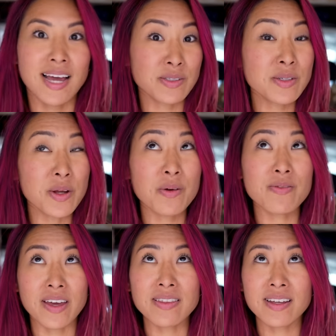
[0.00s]
as you know,
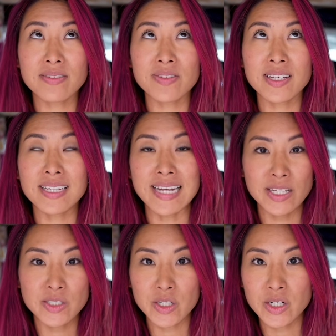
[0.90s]
van life in
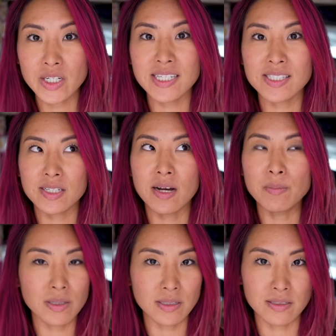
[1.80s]
nature is
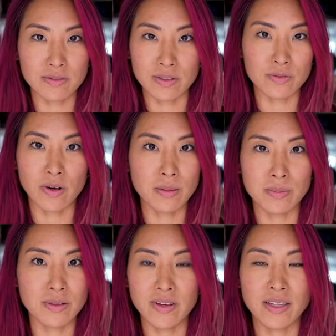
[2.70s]
completely different
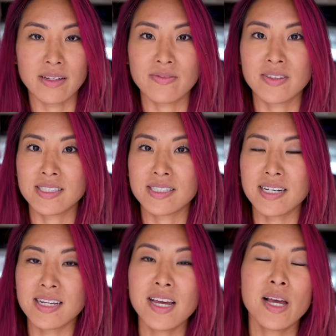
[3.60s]
from van life in the
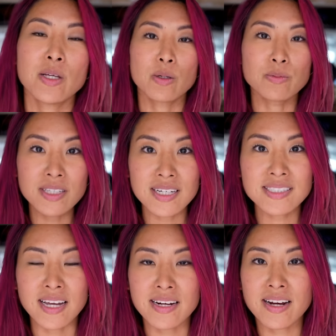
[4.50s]
city. So I'm really
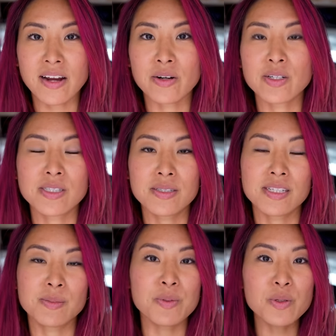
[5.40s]
excited. I heard it's
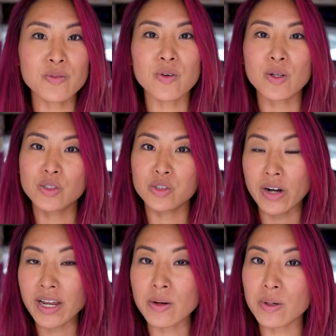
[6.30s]
this beautiful,
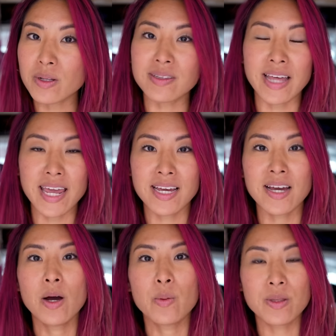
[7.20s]
tranquil lake
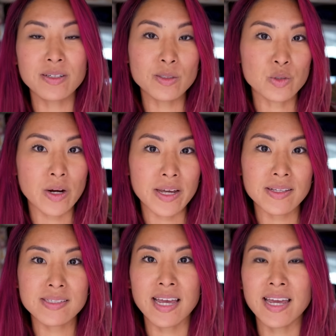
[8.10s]
with little
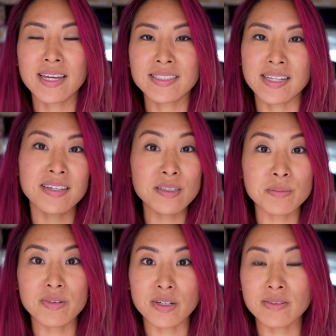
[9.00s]
trails, and I think it'll
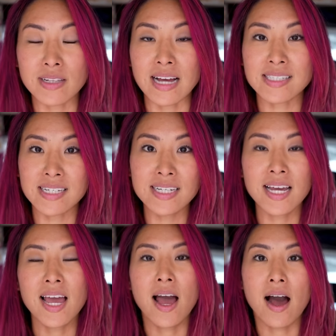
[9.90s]
be very relaxing.
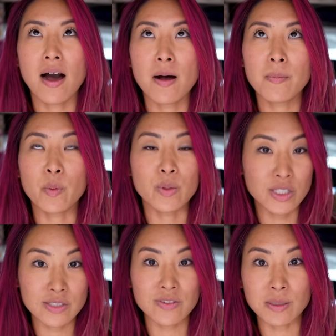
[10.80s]
We
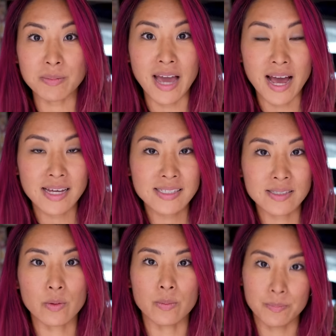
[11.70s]
just filled up gas.
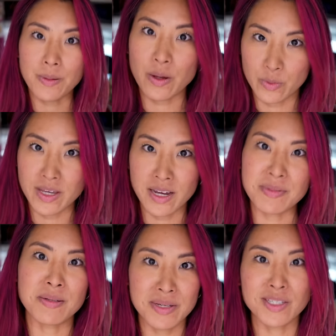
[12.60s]
By we, I
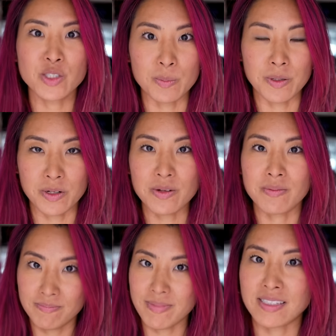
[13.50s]
mean me and Jupiter.
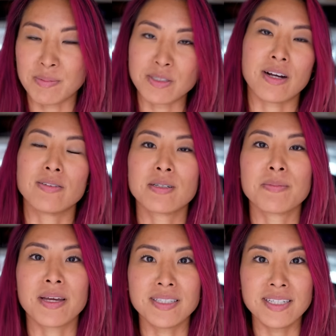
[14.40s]
That's my travel
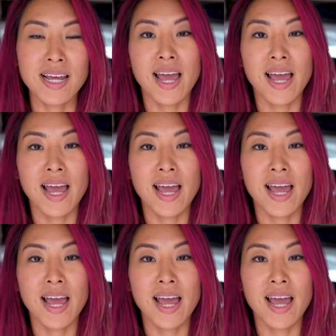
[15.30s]
companion.